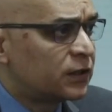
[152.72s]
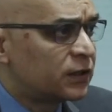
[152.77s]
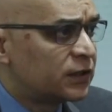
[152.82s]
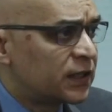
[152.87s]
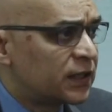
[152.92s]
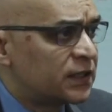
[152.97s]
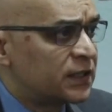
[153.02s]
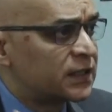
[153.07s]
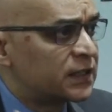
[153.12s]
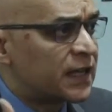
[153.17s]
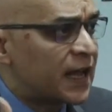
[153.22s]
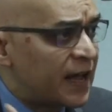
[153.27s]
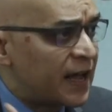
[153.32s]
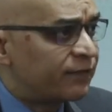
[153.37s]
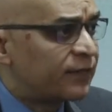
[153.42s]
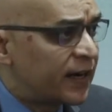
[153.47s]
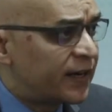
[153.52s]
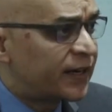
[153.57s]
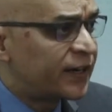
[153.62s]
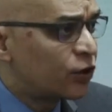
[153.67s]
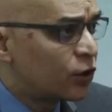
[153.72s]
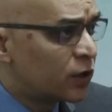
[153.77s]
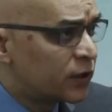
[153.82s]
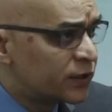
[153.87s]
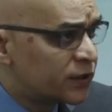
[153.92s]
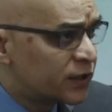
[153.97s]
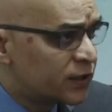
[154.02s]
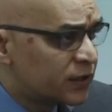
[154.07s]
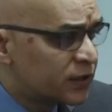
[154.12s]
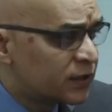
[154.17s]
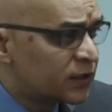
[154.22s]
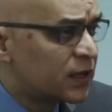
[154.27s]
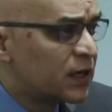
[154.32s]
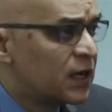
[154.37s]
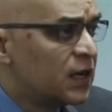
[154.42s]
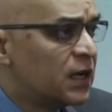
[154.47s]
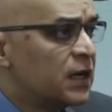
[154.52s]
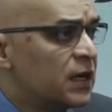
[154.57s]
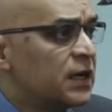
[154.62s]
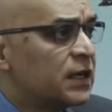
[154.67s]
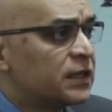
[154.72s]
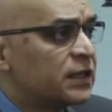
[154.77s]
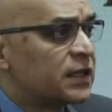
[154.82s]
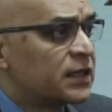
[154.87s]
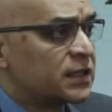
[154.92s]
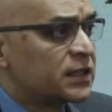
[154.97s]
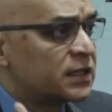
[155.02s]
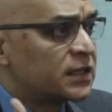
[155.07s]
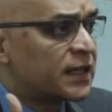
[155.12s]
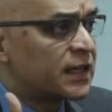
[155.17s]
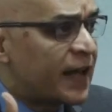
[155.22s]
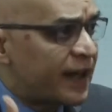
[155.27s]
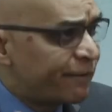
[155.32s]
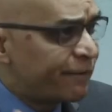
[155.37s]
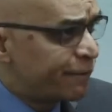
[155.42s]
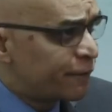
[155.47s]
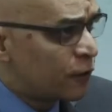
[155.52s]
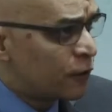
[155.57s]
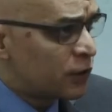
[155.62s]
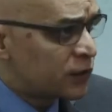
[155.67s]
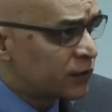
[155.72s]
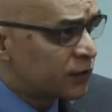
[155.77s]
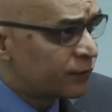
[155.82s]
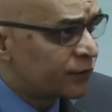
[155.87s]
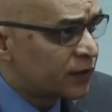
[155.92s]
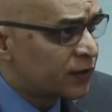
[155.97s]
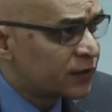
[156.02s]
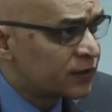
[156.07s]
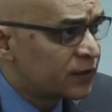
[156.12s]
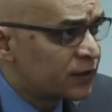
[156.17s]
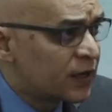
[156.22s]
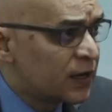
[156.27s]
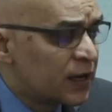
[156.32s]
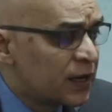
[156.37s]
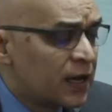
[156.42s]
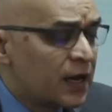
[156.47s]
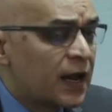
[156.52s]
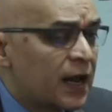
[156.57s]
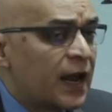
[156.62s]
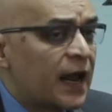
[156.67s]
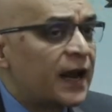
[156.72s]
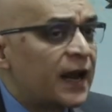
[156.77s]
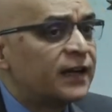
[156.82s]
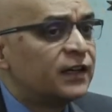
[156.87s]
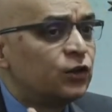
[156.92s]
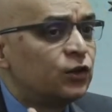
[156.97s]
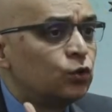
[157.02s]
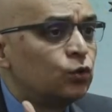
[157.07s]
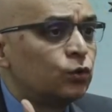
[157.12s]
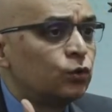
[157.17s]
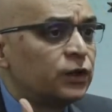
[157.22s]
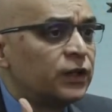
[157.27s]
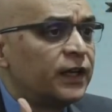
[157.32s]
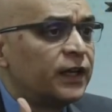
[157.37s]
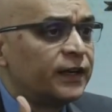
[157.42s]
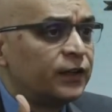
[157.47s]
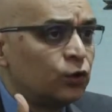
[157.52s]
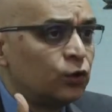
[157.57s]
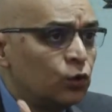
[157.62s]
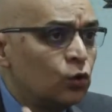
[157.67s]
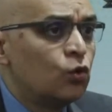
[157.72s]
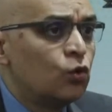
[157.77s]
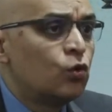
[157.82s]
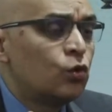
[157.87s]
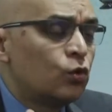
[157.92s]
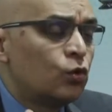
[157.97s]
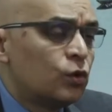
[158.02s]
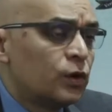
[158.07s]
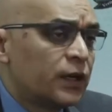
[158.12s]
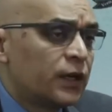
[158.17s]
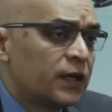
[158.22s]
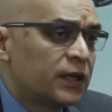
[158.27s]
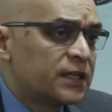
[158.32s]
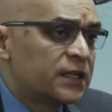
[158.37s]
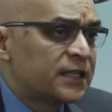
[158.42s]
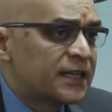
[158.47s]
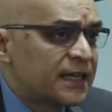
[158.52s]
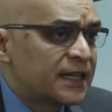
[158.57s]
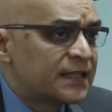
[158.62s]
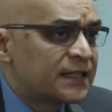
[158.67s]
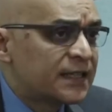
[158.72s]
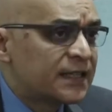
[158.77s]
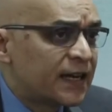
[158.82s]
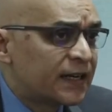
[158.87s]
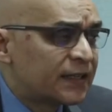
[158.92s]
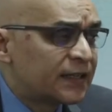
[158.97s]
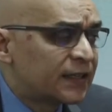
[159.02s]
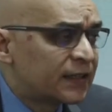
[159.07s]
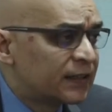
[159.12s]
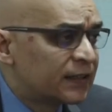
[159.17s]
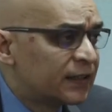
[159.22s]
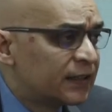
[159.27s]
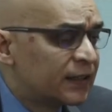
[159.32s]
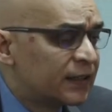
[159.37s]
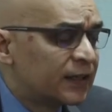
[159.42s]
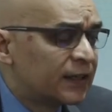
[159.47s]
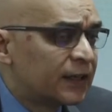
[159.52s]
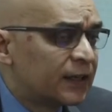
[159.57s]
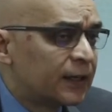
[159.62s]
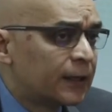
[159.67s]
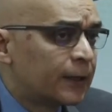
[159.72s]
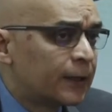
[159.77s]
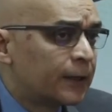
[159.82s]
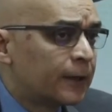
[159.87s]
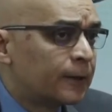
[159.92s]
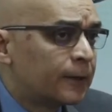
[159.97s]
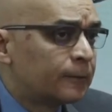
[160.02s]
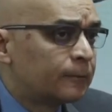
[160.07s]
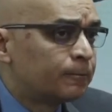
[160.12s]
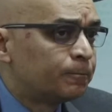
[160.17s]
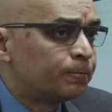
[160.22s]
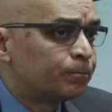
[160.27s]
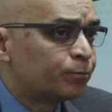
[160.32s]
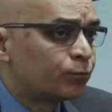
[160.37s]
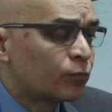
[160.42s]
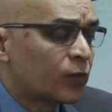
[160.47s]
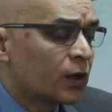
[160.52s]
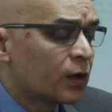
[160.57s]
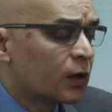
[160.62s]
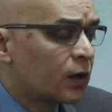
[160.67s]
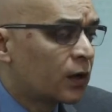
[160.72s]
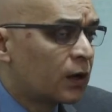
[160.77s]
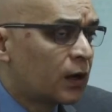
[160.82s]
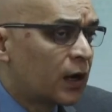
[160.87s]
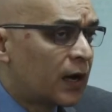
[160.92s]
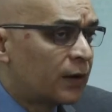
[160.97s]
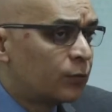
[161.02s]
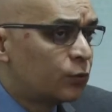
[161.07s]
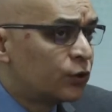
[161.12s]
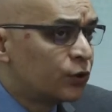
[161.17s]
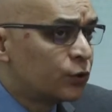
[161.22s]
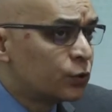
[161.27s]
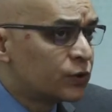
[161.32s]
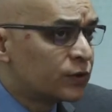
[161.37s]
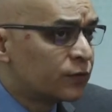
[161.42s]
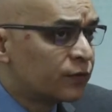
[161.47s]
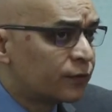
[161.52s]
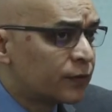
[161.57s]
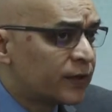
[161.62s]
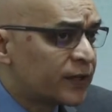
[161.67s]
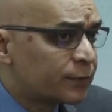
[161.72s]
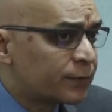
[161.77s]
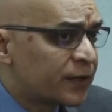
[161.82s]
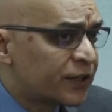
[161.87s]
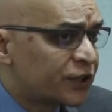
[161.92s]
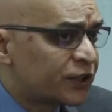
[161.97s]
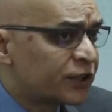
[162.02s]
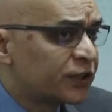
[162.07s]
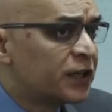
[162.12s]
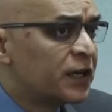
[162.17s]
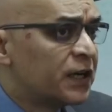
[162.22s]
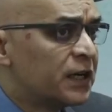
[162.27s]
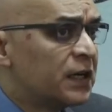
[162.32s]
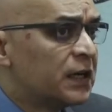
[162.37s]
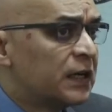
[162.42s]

judges have ideologies, judges have philosophies, and do they do in a sense get um, uh, I wouldn't use the expression